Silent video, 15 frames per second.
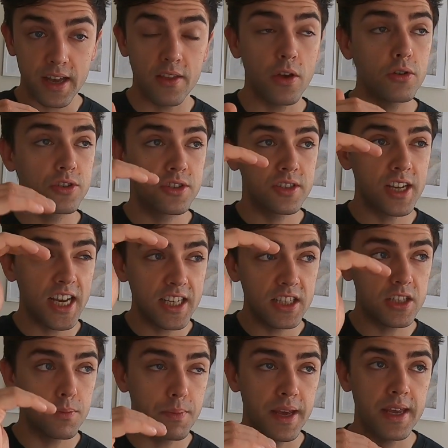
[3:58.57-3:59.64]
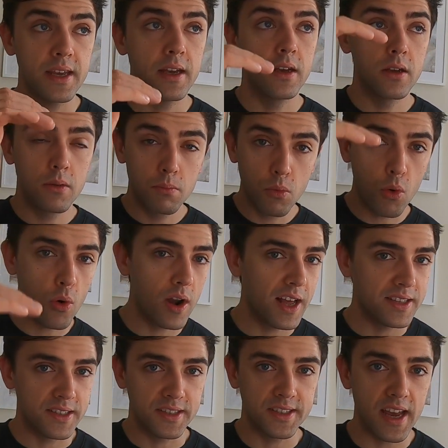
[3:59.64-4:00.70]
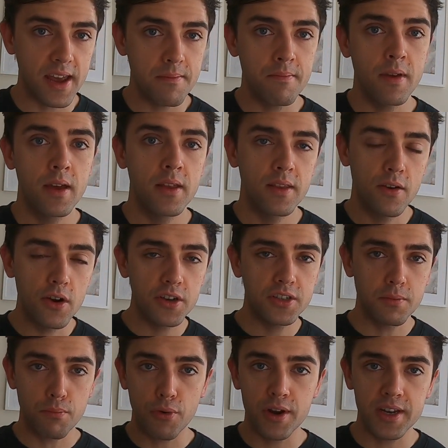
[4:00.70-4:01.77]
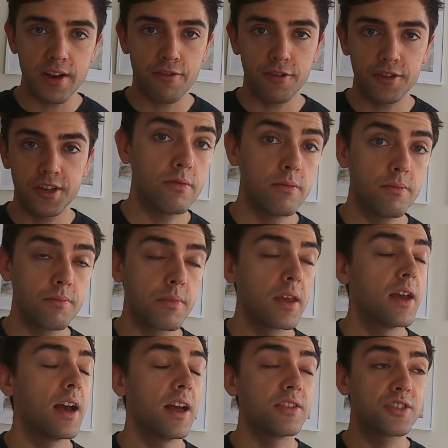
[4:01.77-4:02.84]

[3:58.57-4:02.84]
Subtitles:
and those tend to be more or less the same. There are some breed differences, and